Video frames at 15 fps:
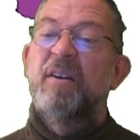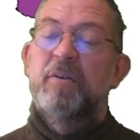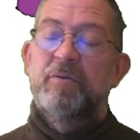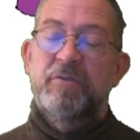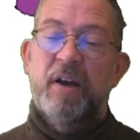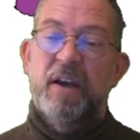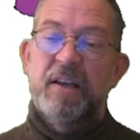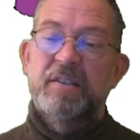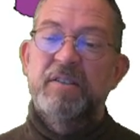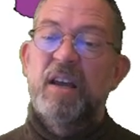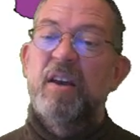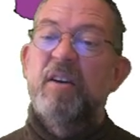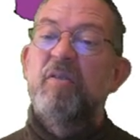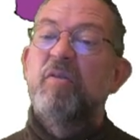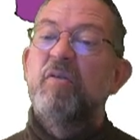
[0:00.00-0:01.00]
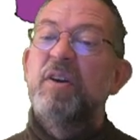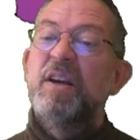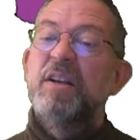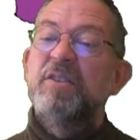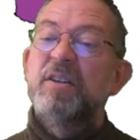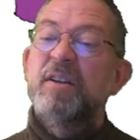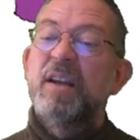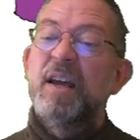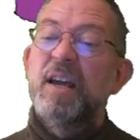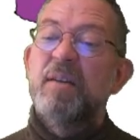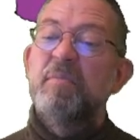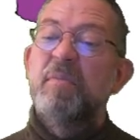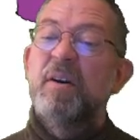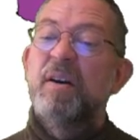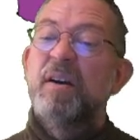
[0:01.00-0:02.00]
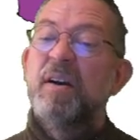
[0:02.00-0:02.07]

So I can say region name